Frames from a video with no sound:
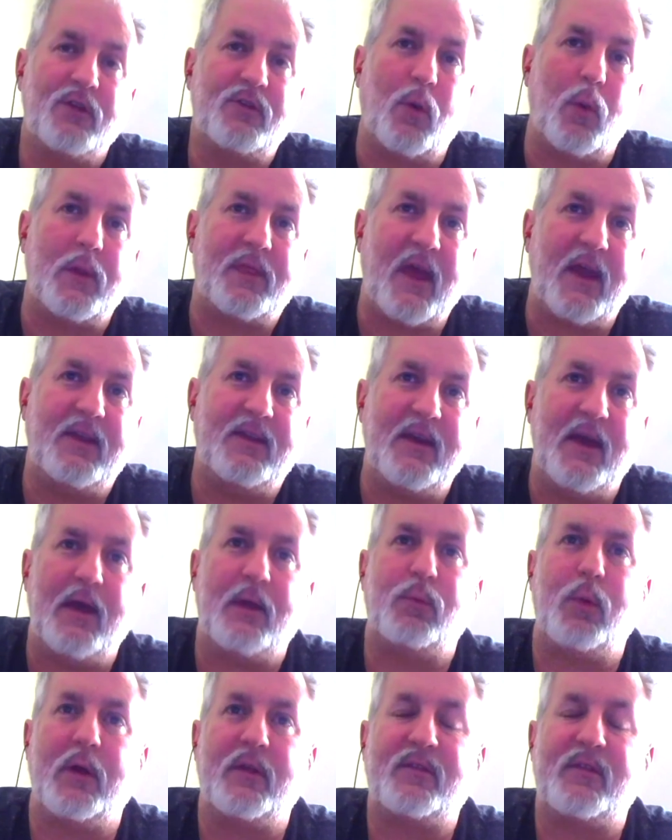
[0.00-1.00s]
So what they
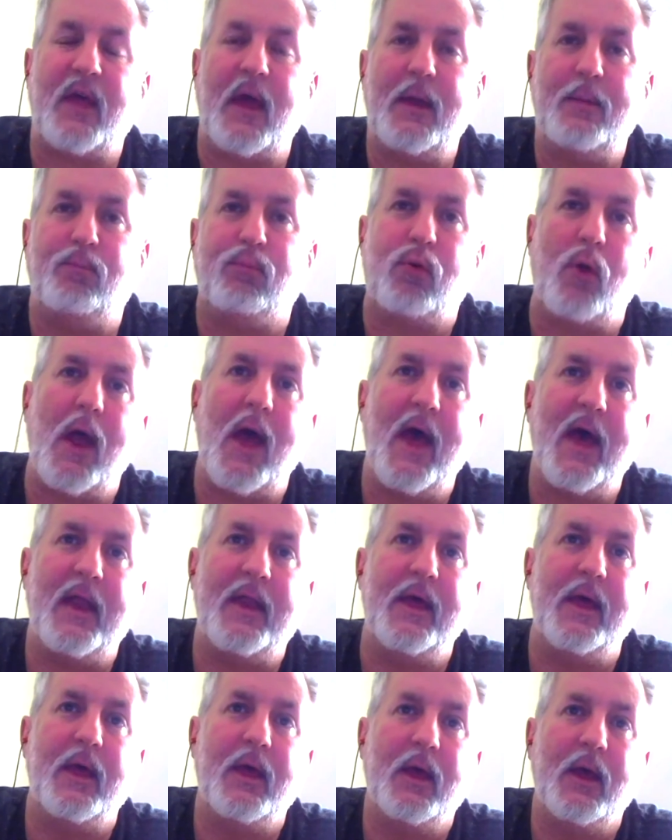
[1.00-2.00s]
did was they
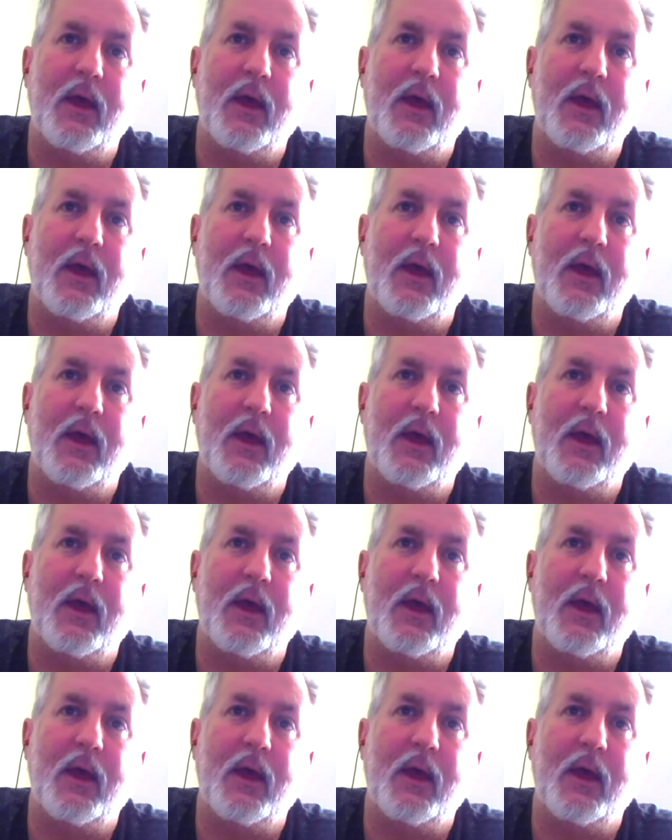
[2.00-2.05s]
bred